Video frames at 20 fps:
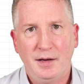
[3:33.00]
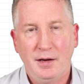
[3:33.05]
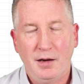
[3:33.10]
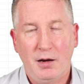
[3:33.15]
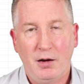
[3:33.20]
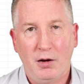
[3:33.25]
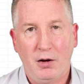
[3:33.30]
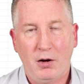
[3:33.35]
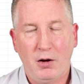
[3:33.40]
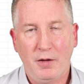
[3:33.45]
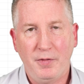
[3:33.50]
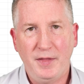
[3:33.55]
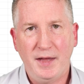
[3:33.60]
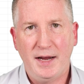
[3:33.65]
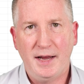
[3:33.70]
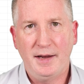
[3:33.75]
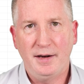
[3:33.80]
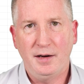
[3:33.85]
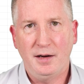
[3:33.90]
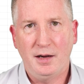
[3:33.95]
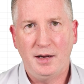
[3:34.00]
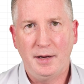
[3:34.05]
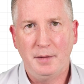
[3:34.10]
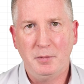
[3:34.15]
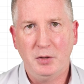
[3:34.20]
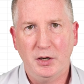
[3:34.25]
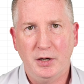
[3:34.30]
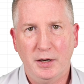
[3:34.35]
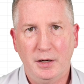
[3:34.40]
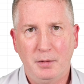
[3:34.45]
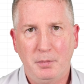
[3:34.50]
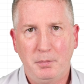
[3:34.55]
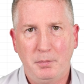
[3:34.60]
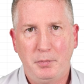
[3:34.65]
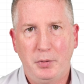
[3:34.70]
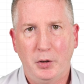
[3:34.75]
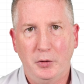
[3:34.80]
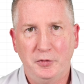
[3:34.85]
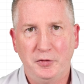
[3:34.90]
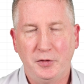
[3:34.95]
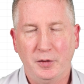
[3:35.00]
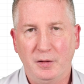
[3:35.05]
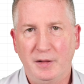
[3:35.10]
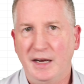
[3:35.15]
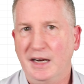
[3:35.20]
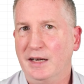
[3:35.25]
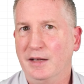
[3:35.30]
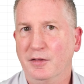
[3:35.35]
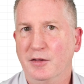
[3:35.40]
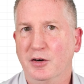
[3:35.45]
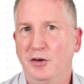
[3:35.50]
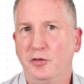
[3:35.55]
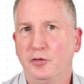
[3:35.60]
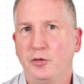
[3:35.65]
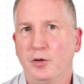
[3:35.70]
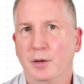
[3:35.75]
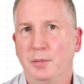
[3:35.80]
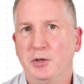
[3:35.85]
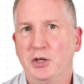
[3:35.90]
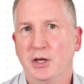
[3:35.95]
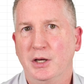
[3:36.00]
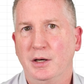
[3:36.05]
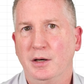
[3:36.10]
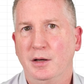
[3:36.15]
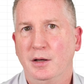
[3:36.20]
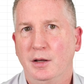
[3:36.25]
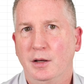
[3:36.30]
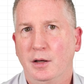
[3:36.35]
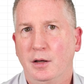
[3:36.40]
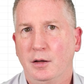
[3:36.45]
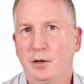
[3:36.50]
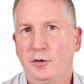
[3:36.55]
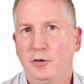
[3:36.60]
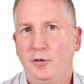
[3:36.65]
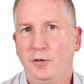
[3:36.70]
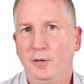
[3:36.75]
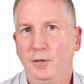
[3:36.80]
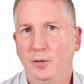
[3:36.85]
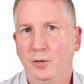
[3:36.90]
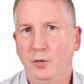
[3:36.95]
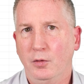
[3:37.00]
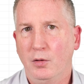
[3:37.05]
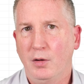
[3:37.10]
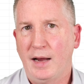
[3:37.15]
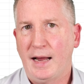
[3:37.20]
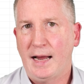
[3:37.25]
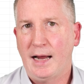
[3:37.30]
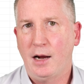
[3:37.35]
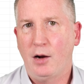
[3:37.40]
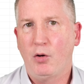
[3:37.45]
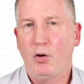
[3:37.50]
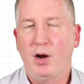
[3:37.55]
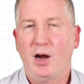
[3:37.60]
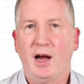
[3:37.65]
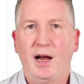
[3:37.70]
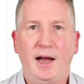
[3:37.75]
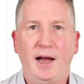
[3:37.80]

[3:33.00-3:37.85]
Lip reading: On that, I'm going to post a link in the description to how I